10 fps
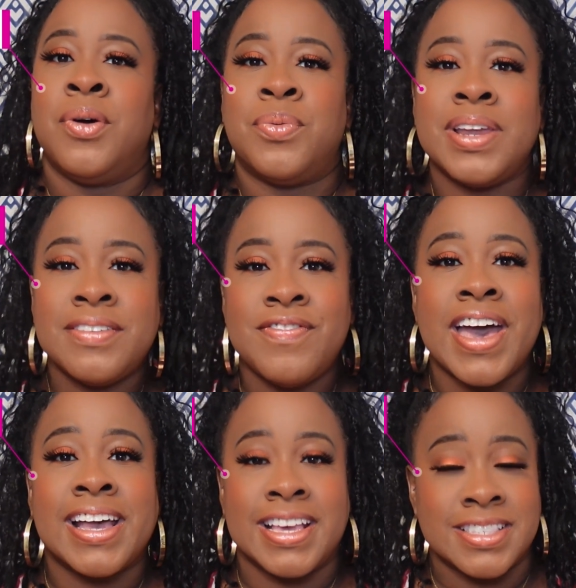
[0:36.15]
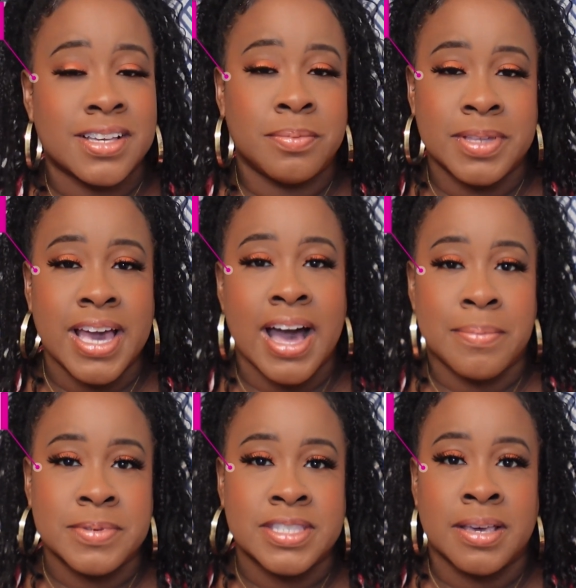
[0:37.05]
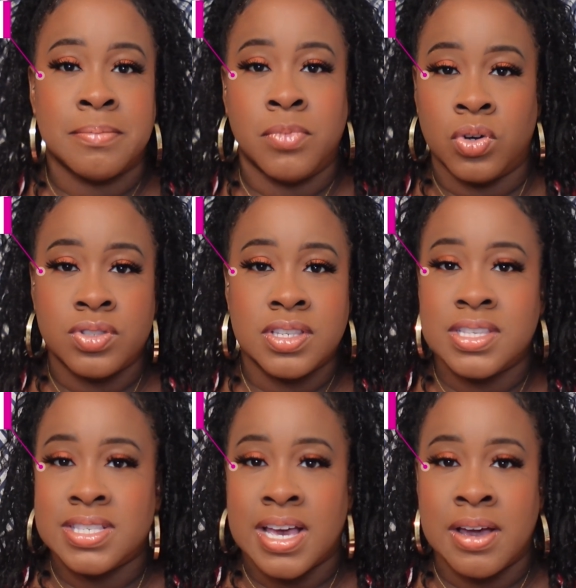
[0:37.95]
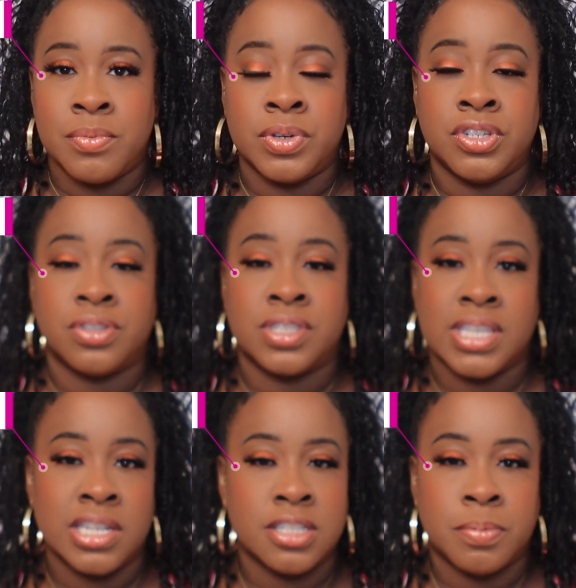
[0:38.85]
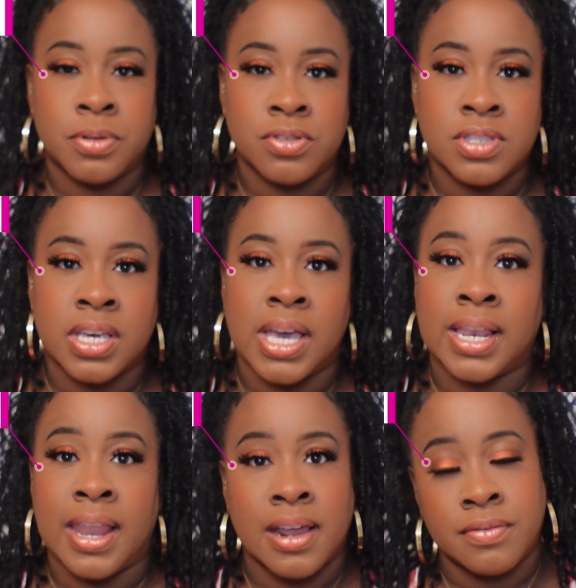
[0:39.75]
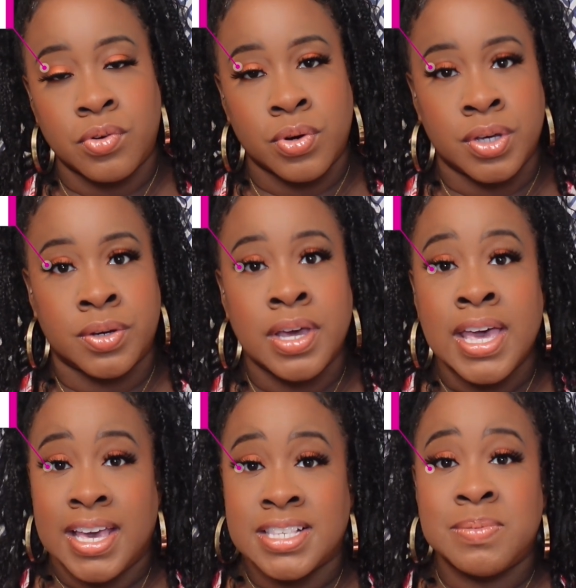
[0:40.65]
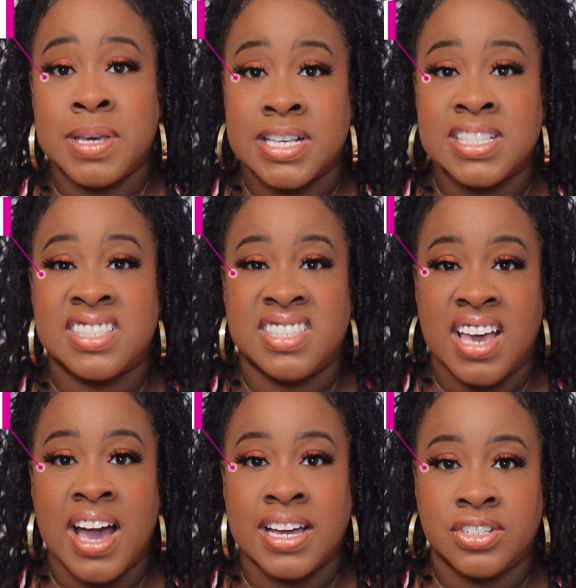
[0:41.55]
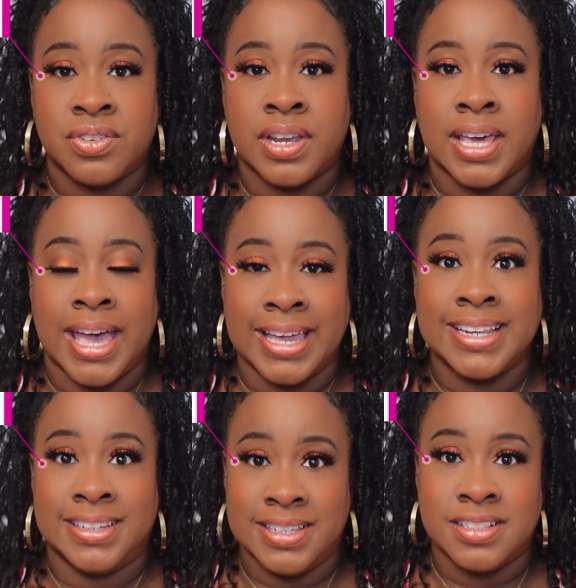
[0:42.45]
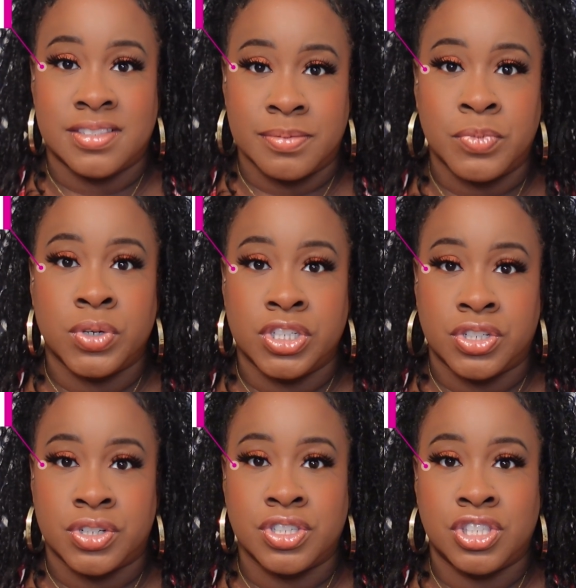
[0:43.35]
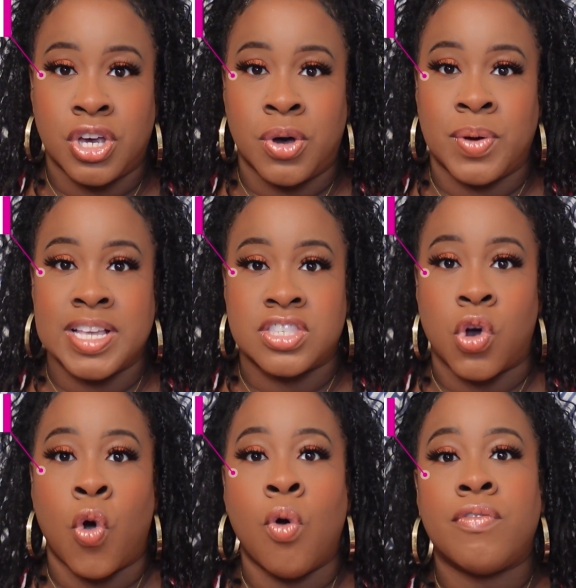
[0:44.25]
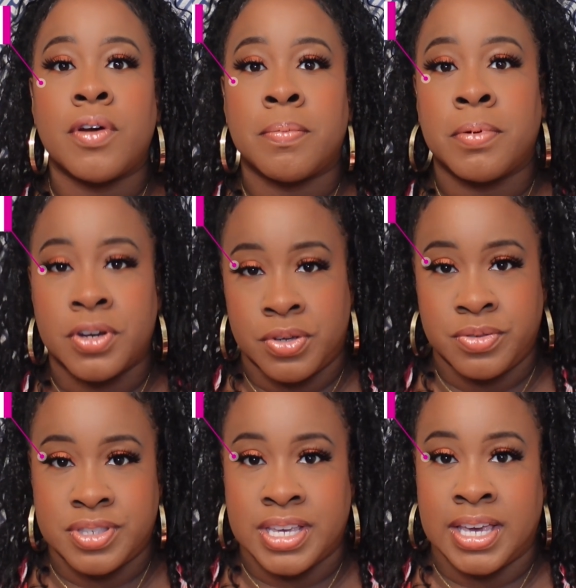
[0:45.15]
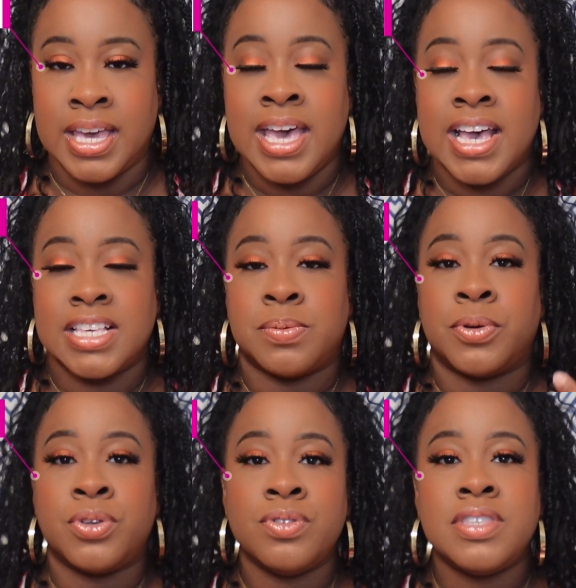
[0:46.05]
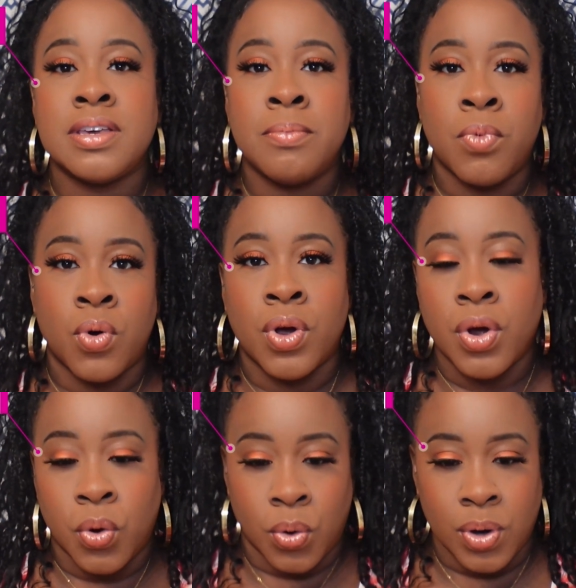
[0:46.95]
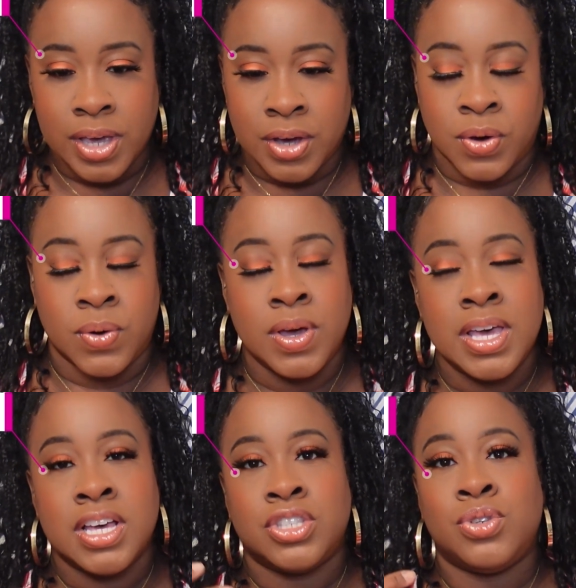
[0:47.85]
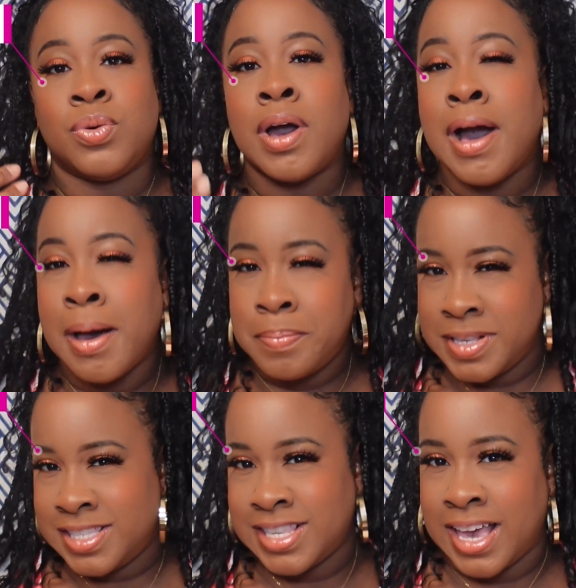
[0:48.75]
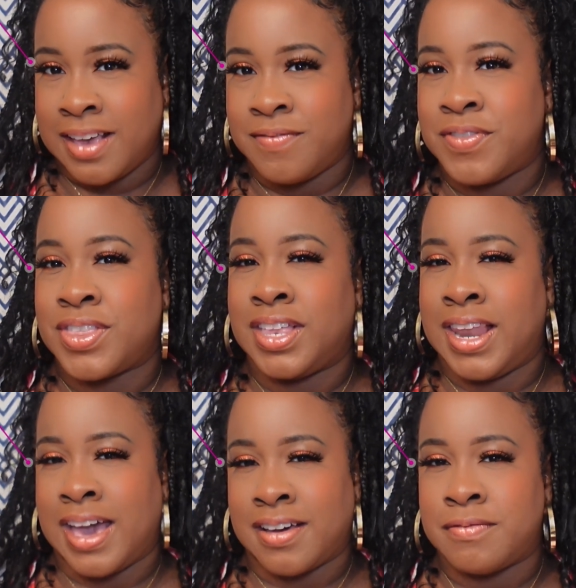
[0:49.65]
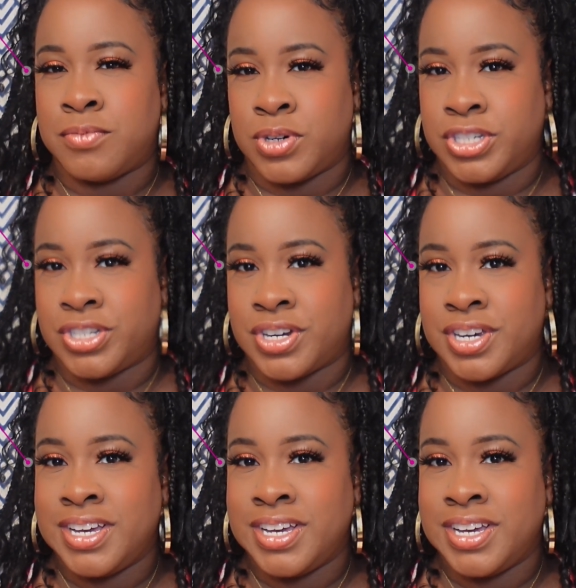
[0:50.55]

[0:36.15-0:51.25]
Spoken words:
When in fact, it's the complete opposite. Most of the time when your skin is producing a lot of oil, it's because it's dehydrated and it needs some moisture. So it's overproducing. It's producing more oil to compensate for the lack of moisture.